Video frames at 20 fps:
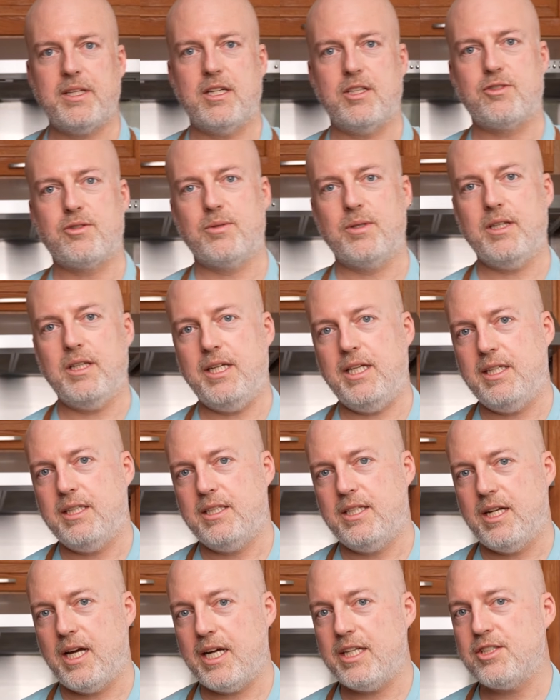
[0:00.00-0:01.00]
that's really
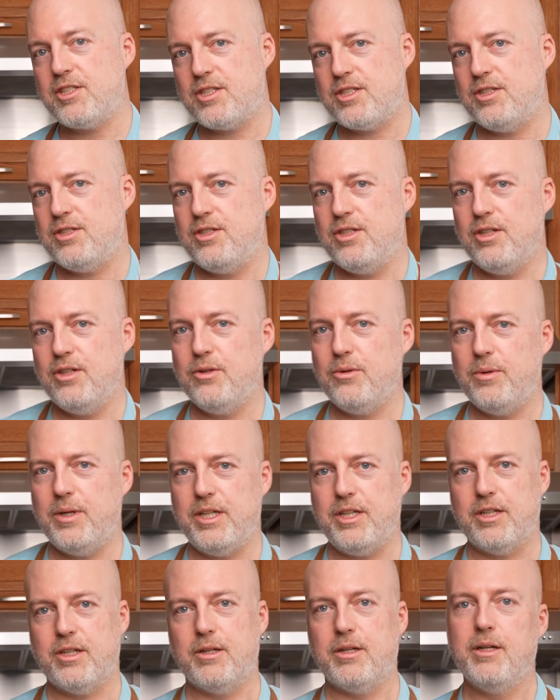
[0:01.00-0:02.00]
nice to do
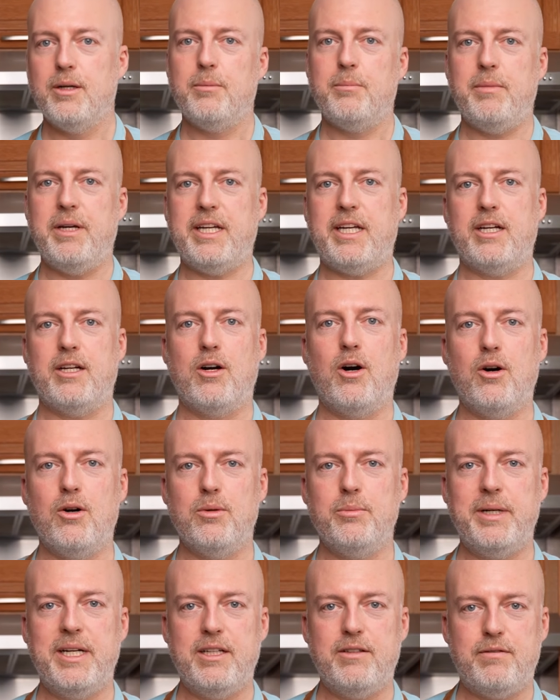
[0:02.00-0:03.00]
when you're making
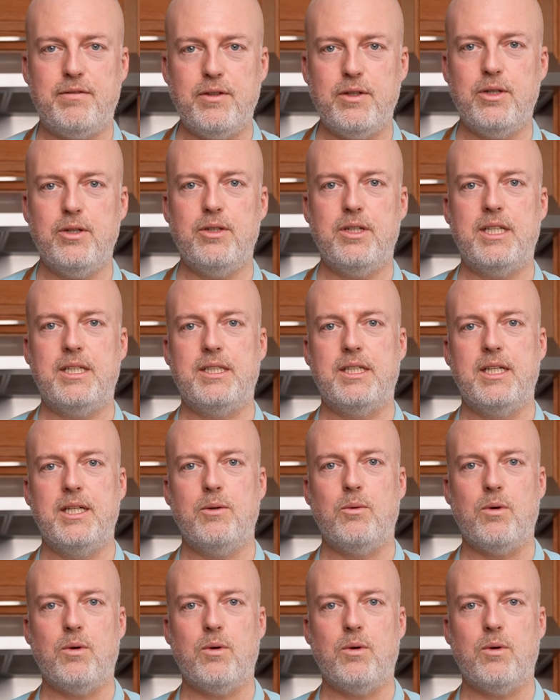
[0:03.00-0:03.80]
homemade food and